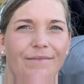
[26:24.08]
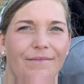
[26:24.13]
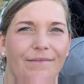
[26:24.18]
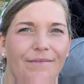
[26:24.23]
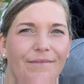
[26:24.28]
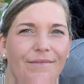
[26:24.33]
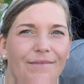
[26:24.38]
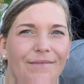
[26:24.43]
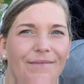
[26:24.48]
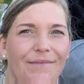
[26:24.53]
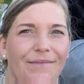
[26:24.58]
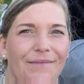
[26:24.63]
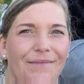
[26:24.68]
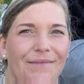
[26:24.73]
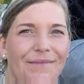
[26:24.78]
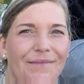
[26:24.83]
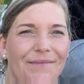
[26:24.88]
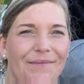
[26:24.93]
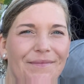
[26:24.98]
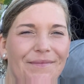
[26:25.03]

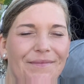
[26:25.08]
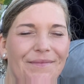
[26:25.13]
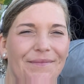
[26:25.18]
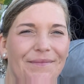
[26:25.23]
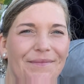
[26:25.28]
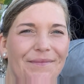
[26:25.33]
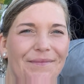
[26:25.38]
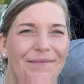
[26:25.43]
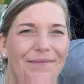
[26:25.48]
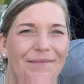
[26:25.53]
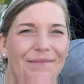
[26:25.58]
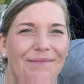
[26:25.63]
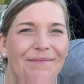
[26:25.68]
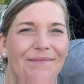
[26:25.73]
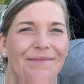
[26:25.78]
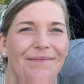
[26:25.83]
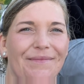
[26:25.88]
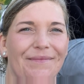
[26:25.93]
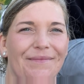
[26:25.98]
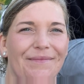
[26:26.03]

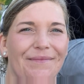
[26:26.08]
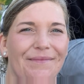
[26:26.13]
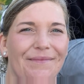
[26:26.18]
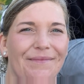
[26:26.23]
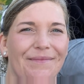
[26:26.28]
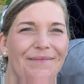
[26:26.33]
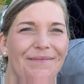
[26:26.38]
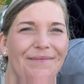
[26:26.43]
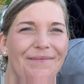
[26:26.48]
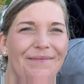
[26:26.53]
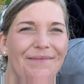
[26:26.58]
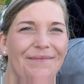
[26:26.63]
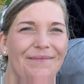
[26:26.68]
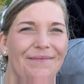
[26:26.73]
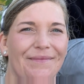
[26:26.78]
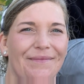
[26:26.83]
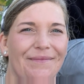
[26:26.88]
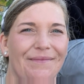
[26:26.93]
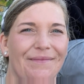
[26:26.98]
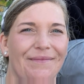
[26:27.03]

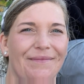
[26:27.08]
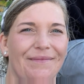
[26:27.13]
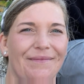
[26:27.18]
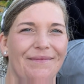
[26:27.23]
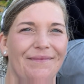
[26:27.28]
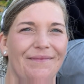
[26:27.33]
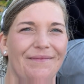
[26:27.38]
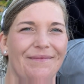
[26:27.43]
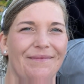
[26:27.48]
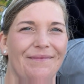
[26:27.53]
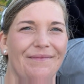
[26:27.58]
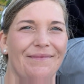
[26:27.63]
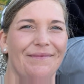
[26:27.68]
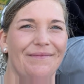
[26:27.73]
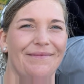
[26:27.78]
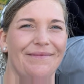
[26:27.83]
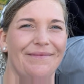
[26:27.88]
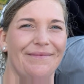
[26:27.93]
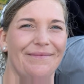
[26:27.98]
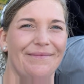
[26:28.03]

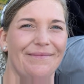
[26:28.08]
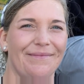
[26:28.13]
The person shown says nothing.